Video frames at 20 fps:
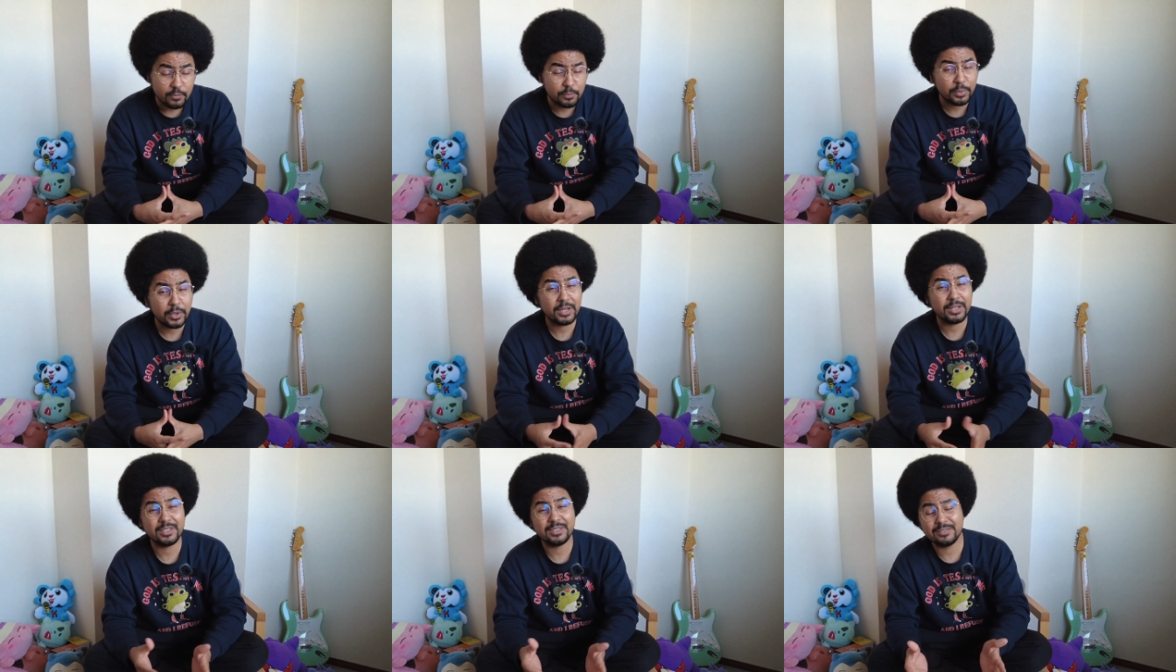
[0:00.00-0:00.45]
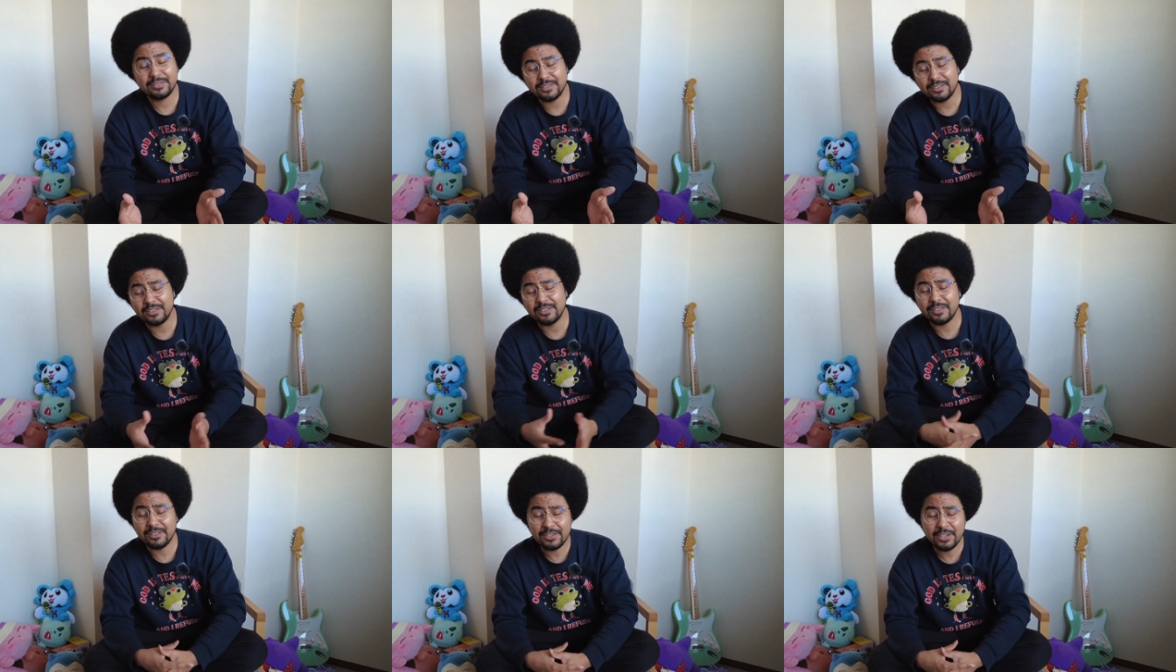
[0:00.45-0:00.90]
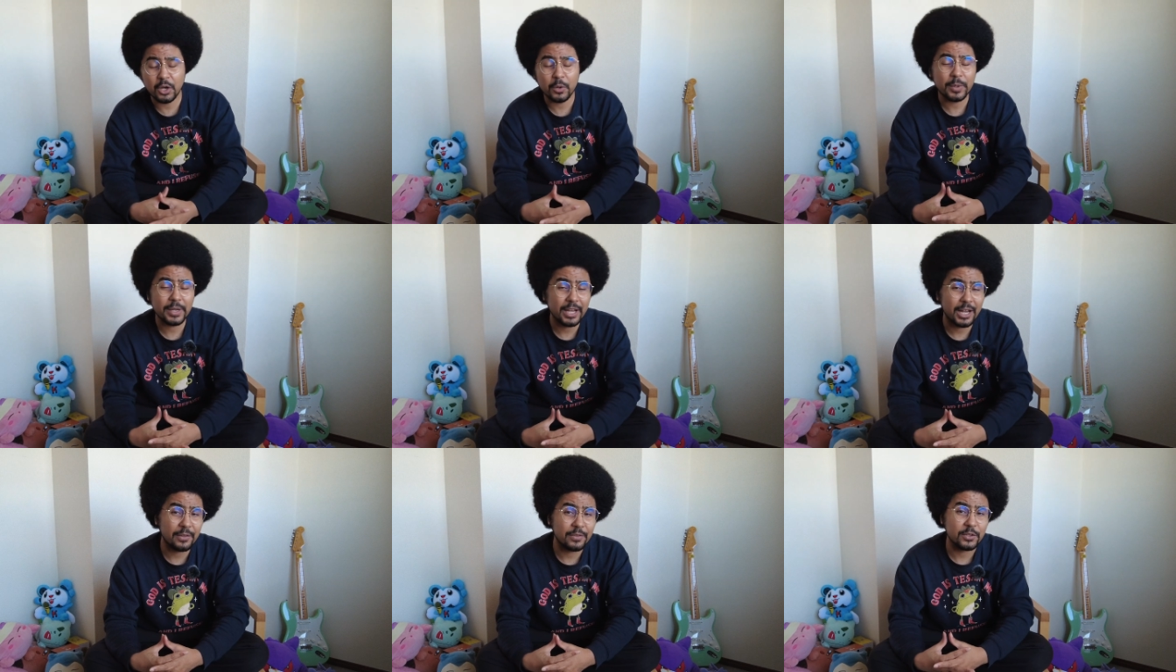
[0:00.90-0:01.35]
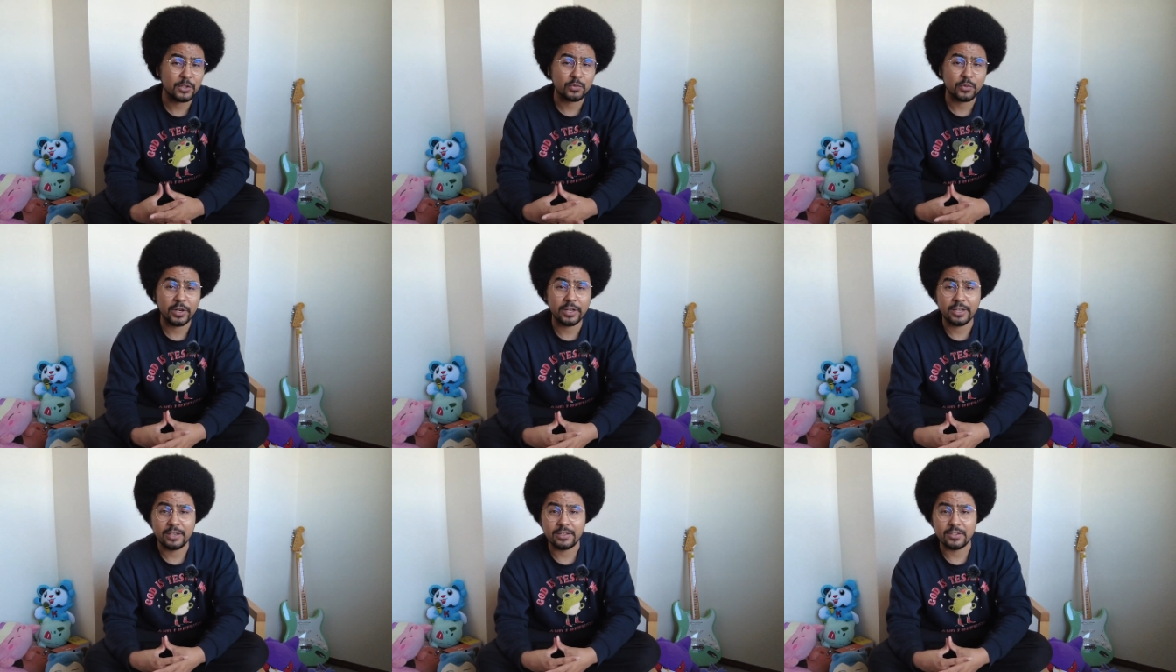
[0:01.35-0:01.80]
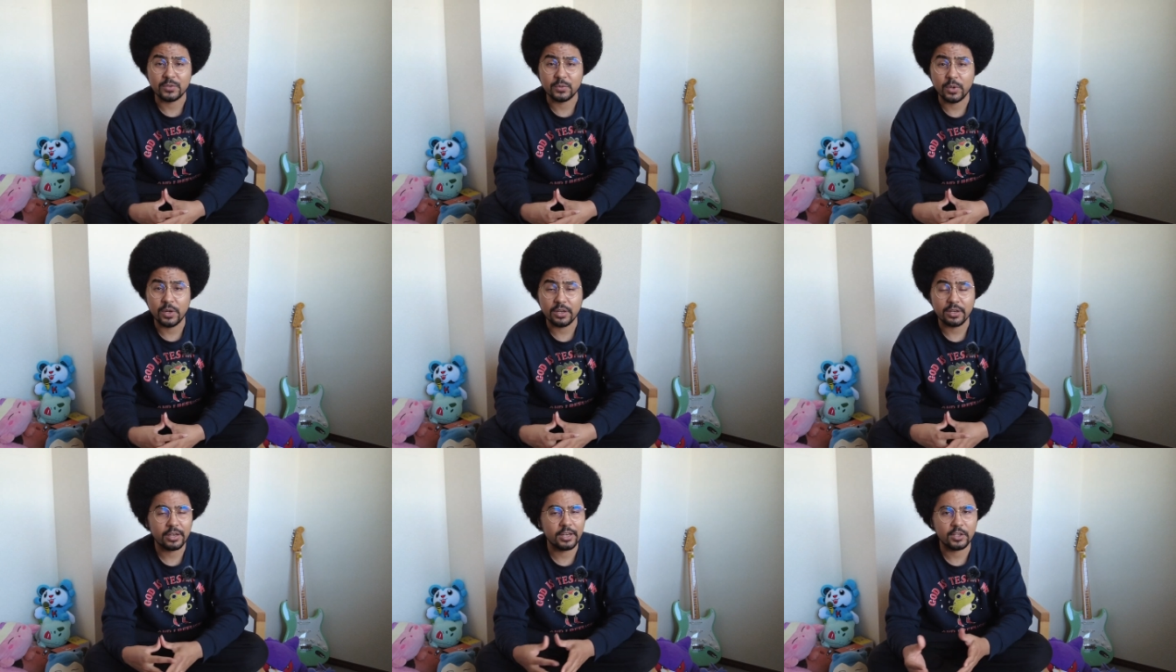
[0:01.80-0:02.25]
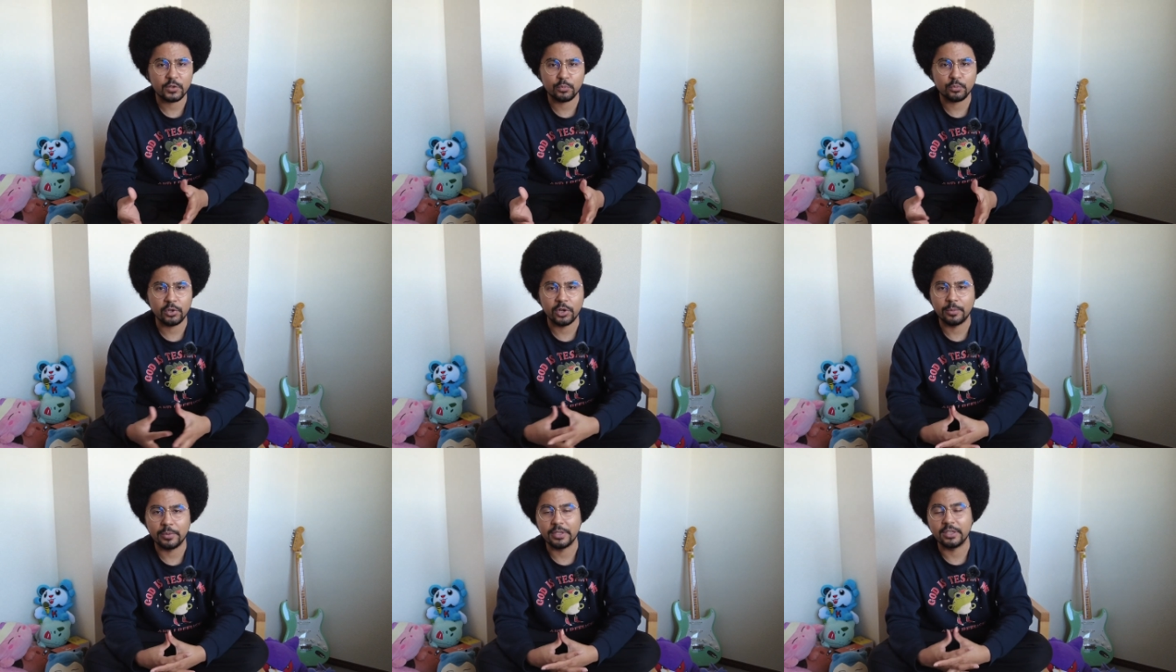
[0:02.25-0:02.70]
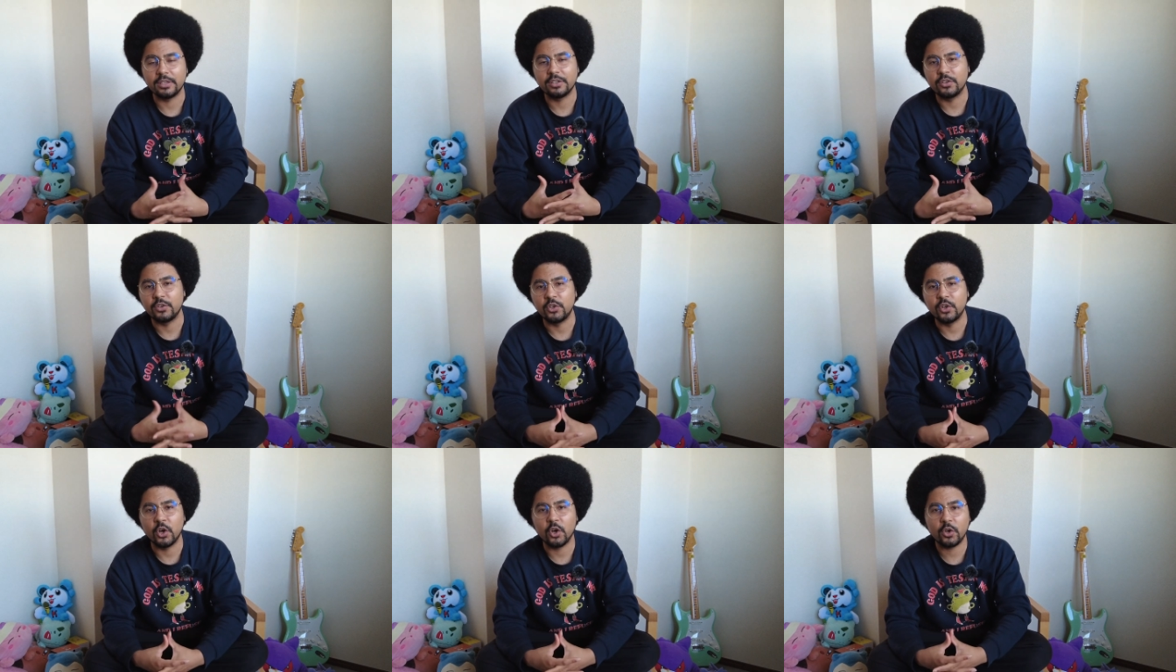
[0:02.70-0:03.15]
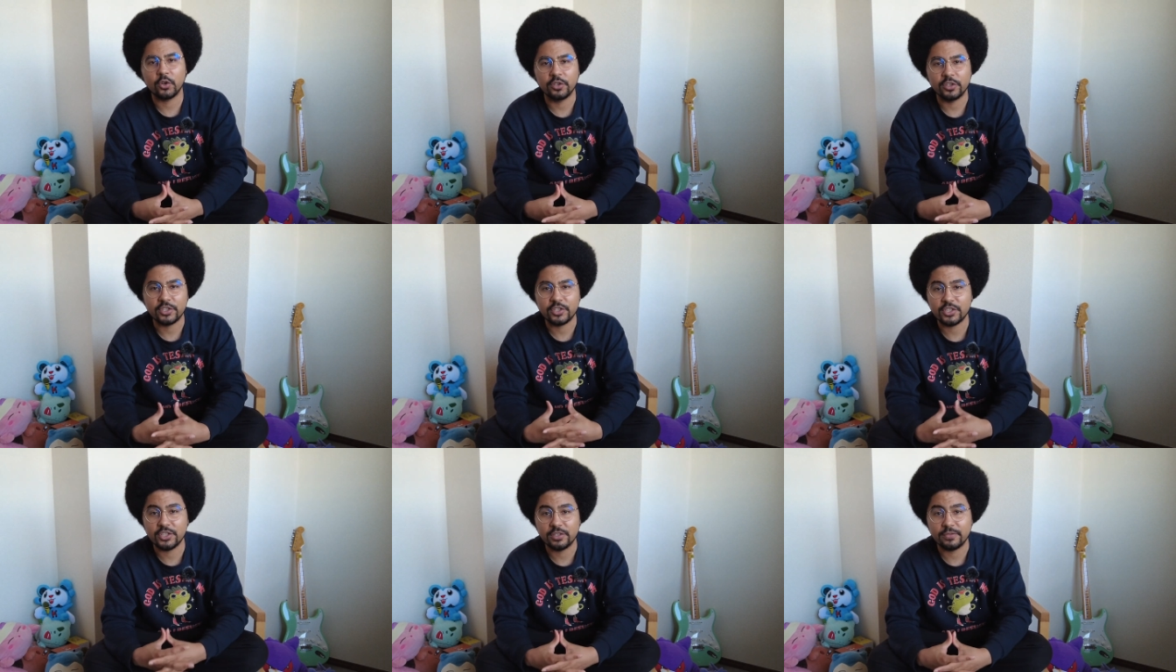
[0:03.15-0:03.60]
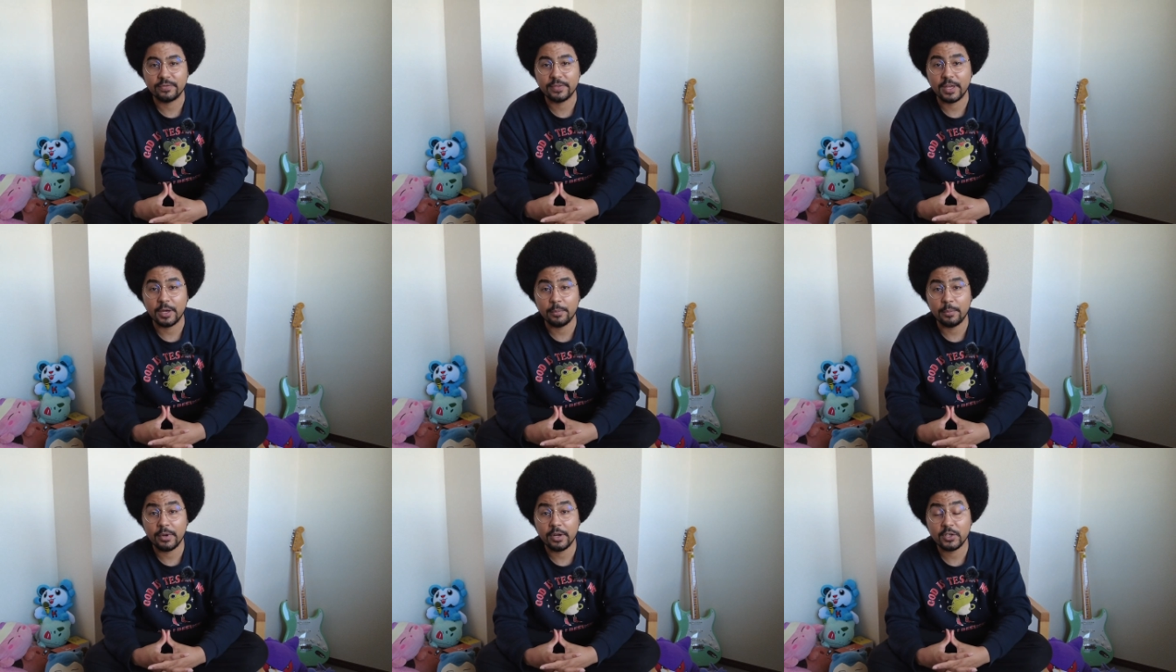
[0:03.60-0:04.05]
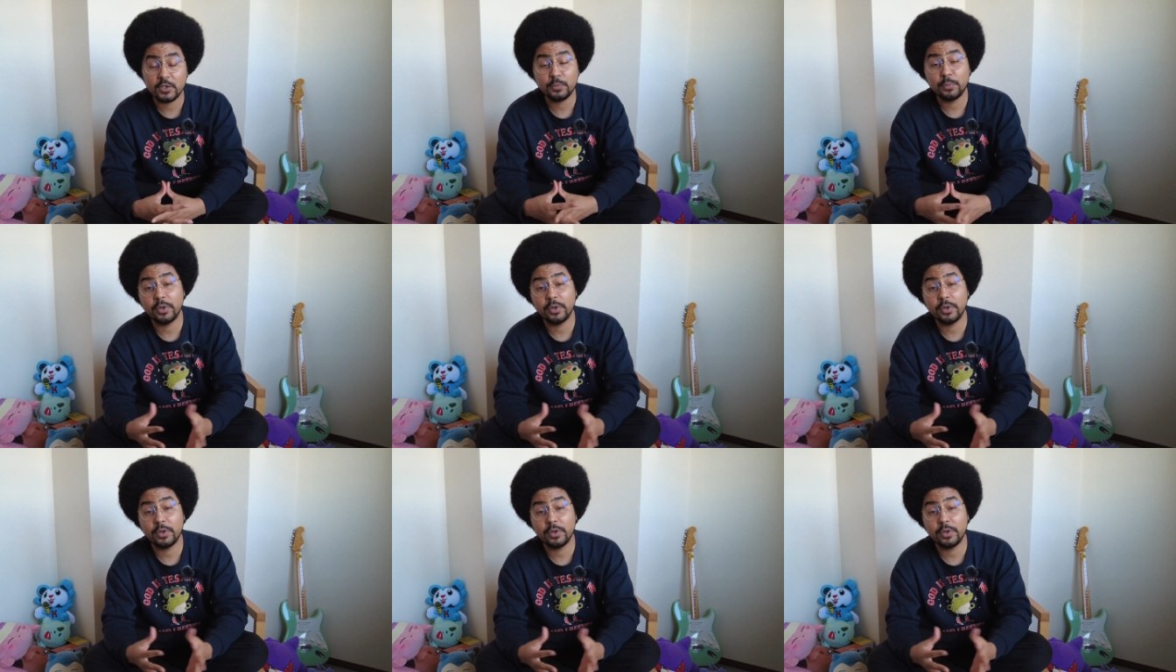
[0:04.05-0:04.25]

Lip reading: But knowing how these rankings work, it's probably not going to shift that much.